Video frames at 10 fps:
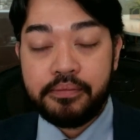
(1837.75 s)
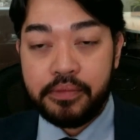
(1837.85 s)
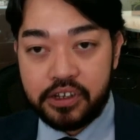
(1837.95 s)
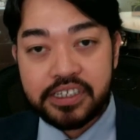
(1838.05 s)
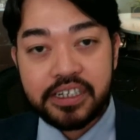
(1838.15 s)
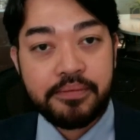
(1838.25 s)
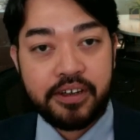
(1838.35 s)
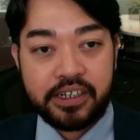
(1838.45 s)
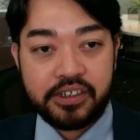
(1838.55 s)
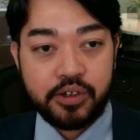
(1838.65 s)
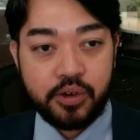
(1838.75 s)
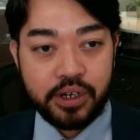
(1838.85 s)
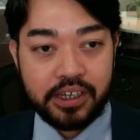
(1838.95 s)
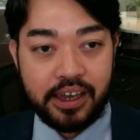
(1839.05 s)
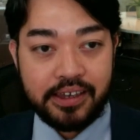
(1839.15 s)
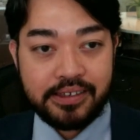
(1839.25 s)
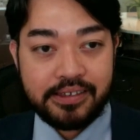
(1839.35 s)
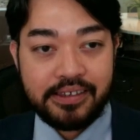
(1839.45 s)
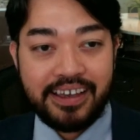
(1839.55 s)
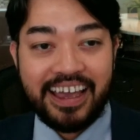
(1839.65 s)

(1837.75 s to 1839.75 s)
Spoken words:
lose your immigration court case